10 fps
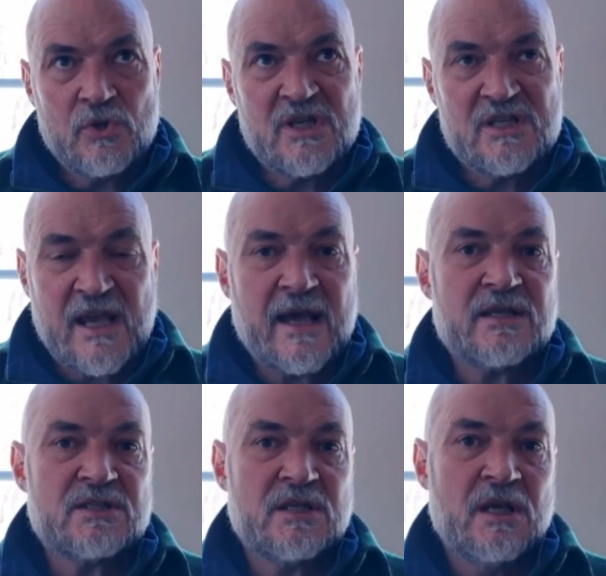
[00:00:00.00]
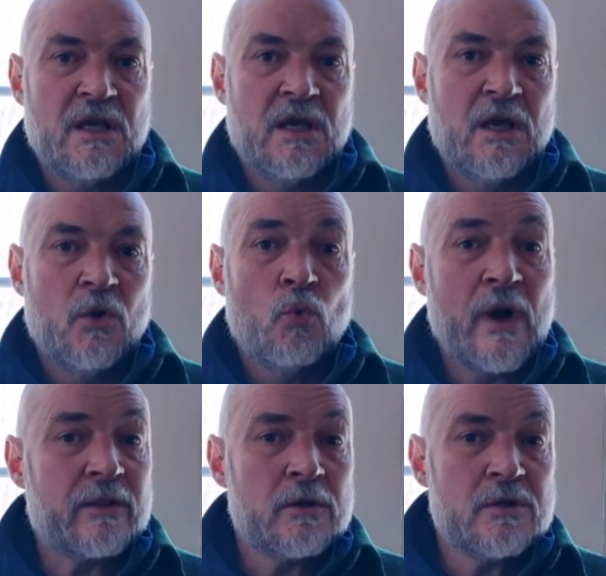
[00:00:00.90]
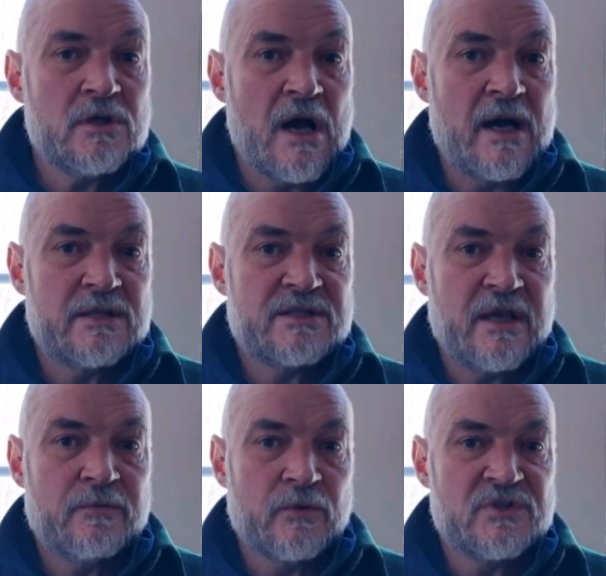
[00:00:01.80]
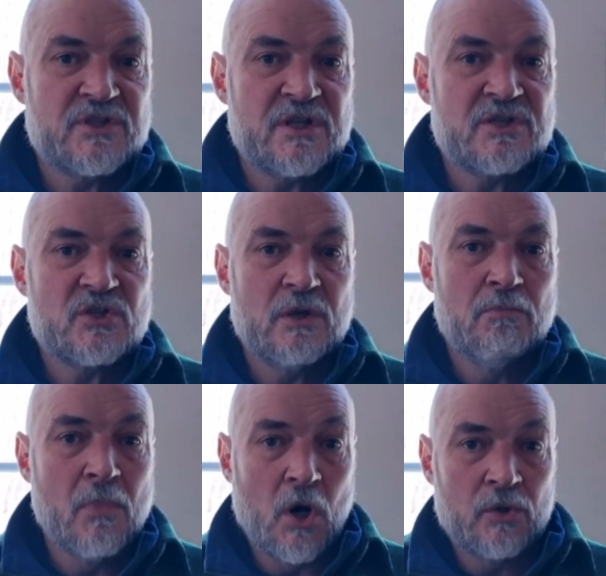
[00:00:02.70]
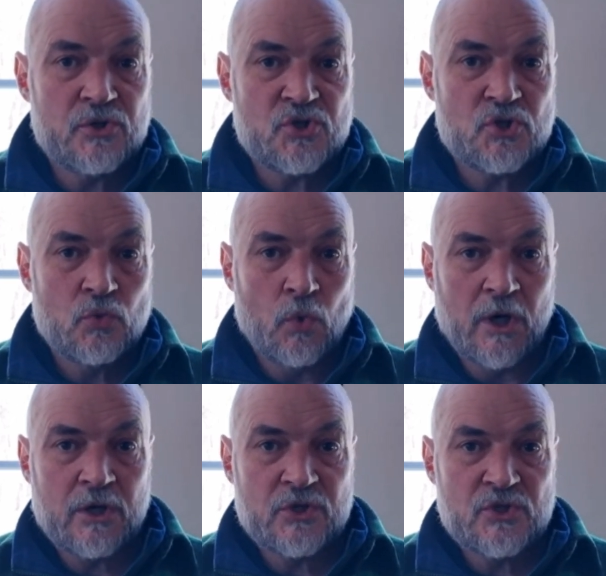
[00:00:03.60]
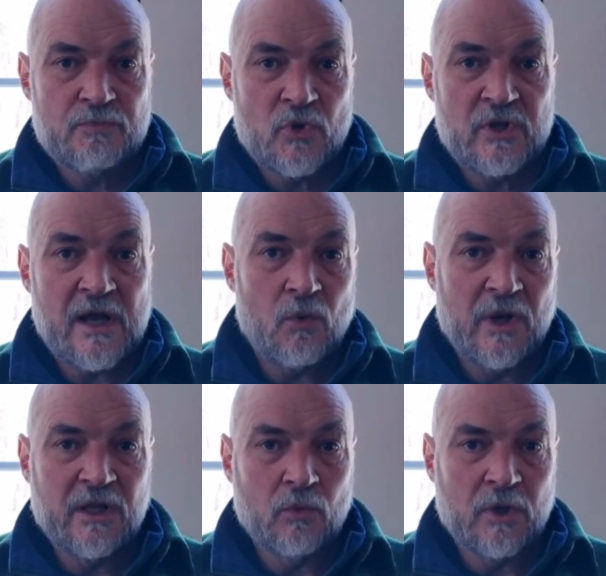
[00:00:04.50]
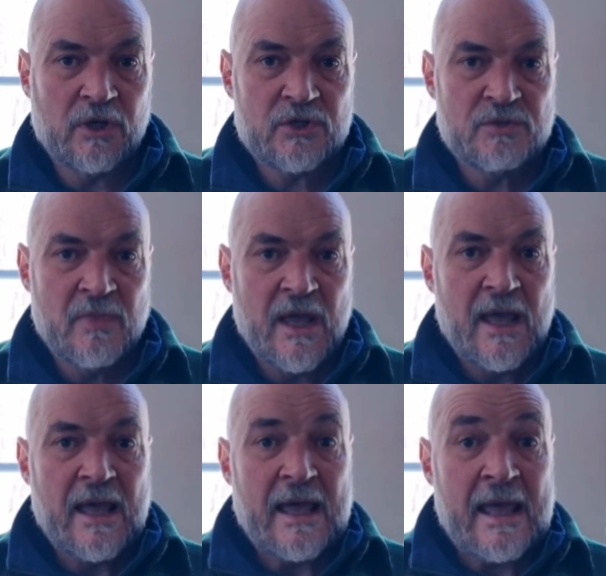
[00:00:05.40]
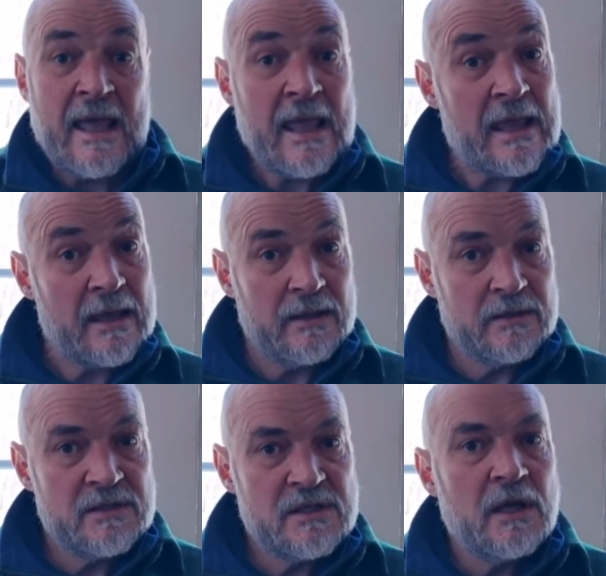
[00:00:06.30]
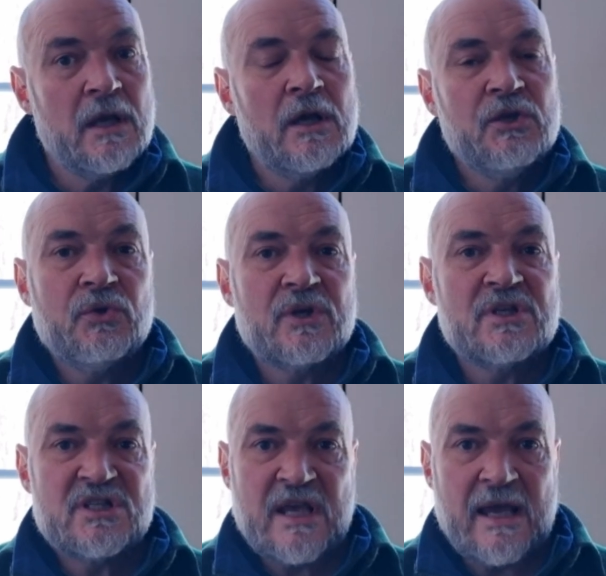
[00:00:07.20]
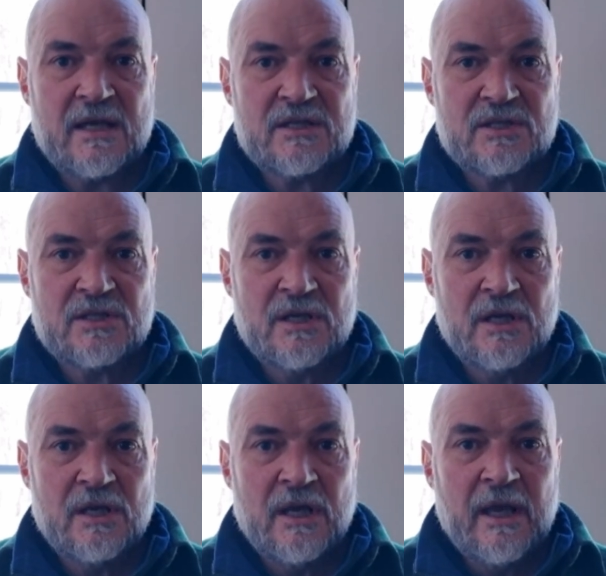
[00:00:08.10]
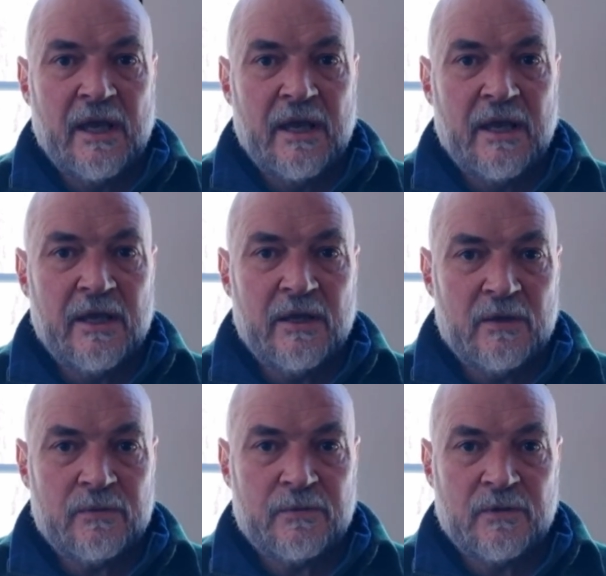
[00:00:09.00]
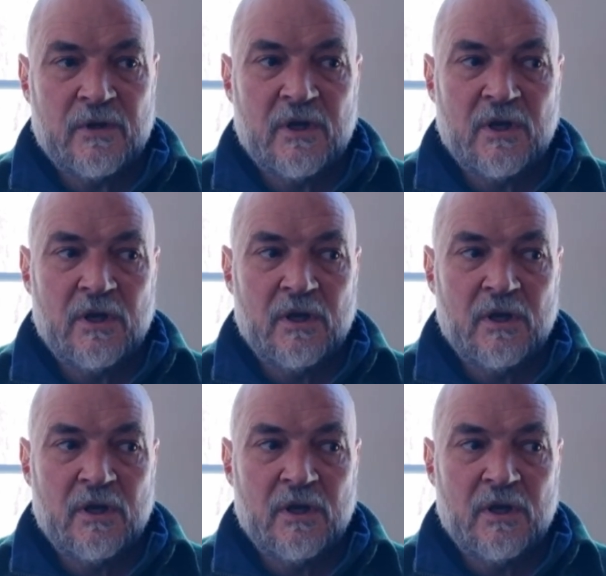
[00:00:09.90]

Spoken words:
you can test whether or not, say for instance, mulch works and how well it works, and you can test if